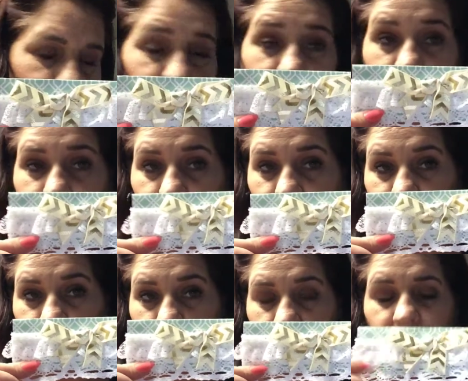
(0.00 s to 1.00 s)
up again with
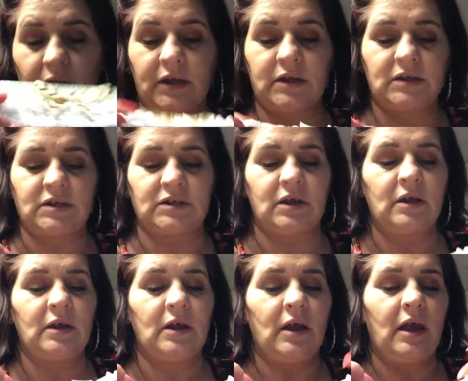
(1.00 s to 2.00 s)
another lace.
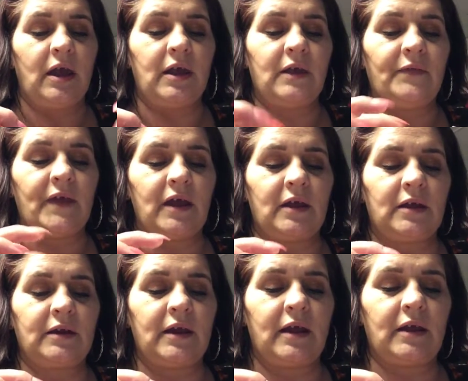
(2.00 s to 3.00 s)
And
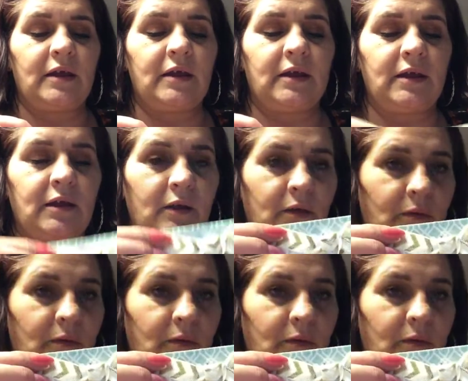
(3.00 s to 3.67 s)
then a...